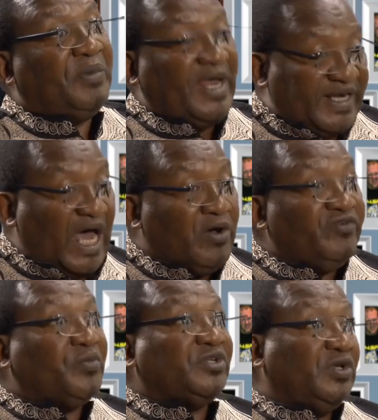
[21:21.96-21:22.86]
By now
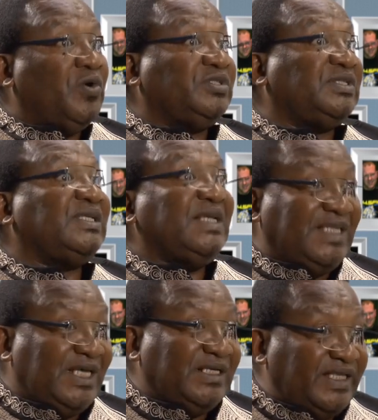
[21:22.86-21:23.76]
everybody knows that
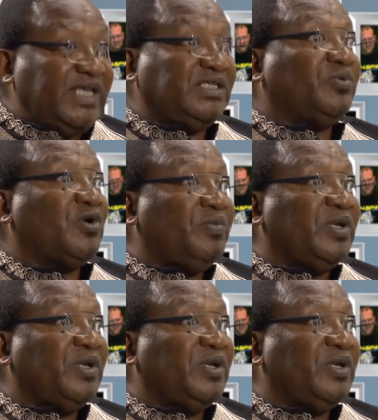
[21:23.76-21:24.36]
there is a problem.